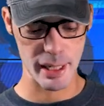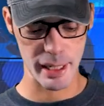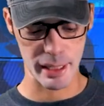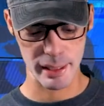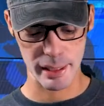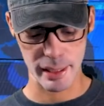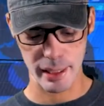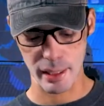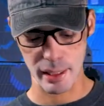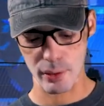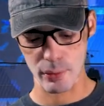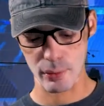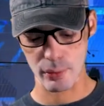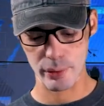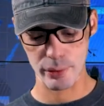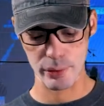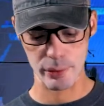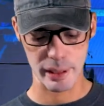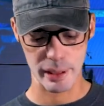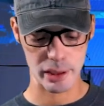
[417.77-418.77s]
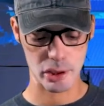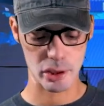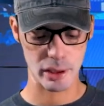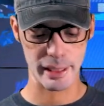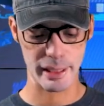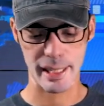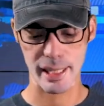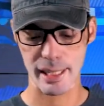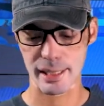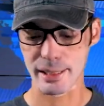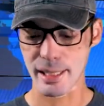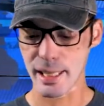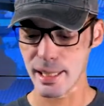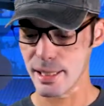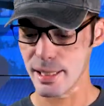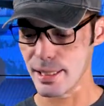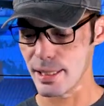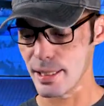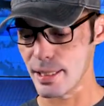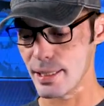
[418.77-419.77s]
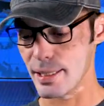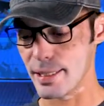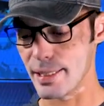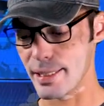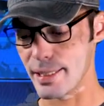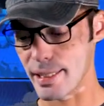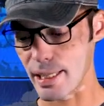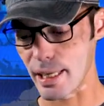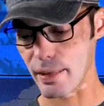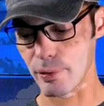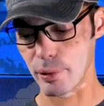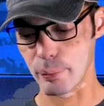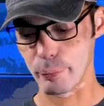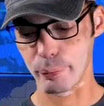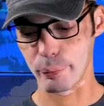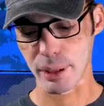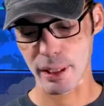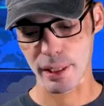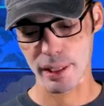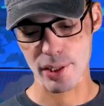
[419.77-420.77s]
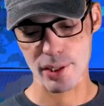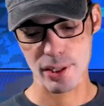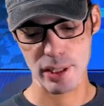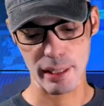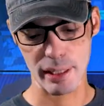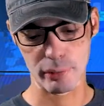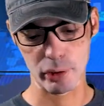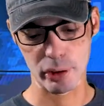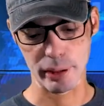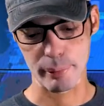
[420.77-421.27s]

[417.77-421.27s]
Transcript: and now you actually get 7 plus level